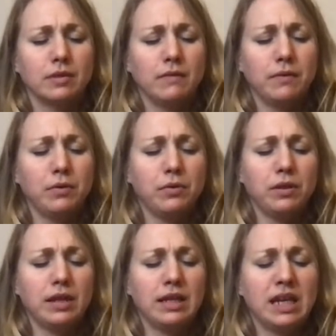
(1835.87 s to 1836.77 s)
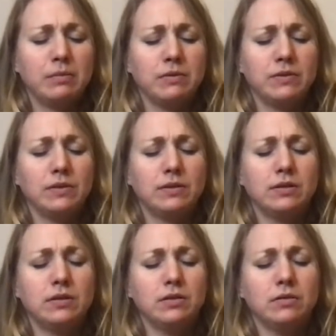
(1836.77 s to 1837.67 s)
for all that enables you to
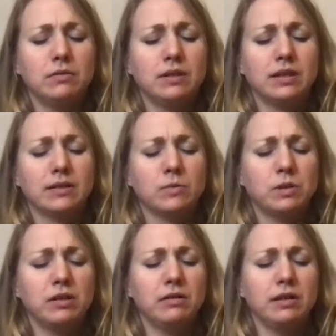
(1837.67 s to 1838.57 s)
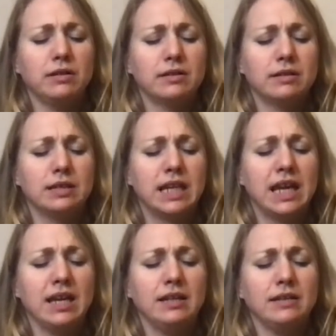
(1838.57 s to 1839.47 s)
do and experience and
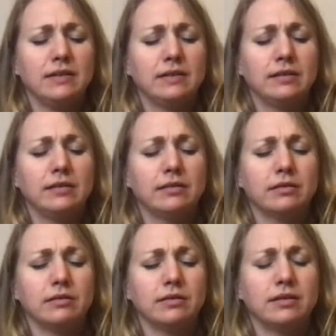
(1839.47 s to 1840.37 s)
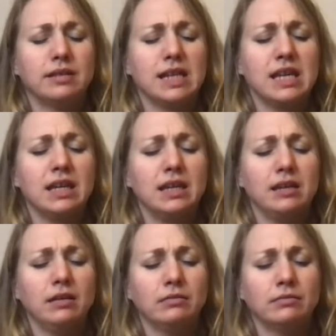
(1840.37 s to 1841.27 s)
taste and
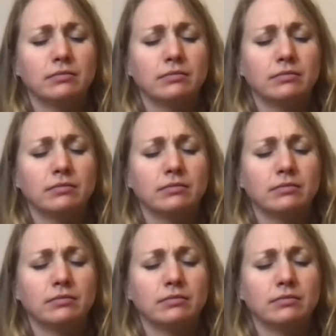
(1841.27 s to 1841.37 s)
see.